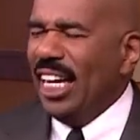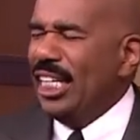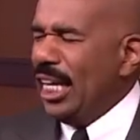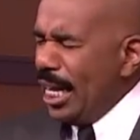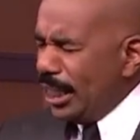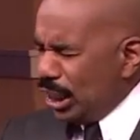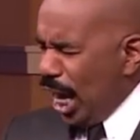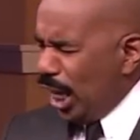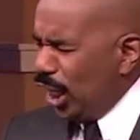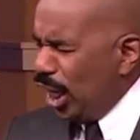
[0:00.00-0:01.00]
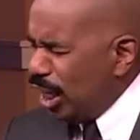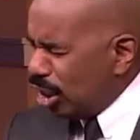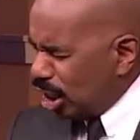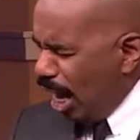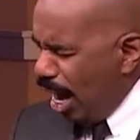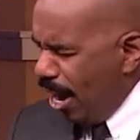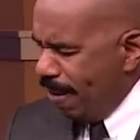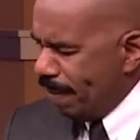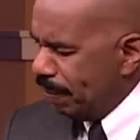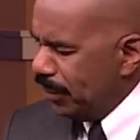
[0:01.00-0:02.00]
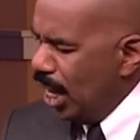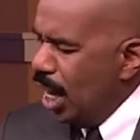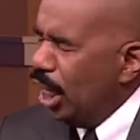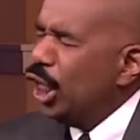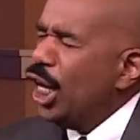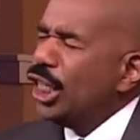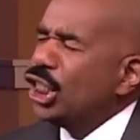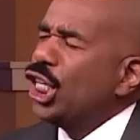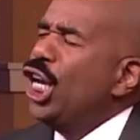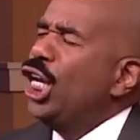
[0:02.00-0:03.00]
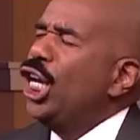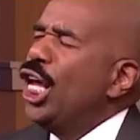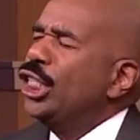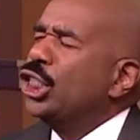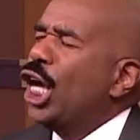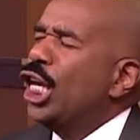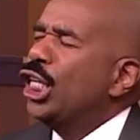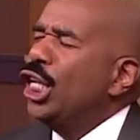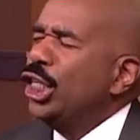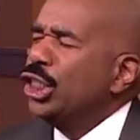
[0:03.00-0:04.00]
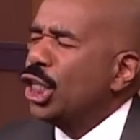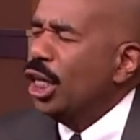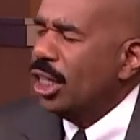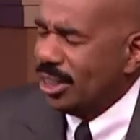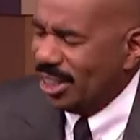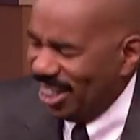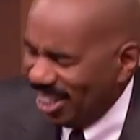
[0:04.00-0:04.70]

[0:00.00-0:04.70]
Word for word: Linda, listen. Listen, Linda, Linda. Listen.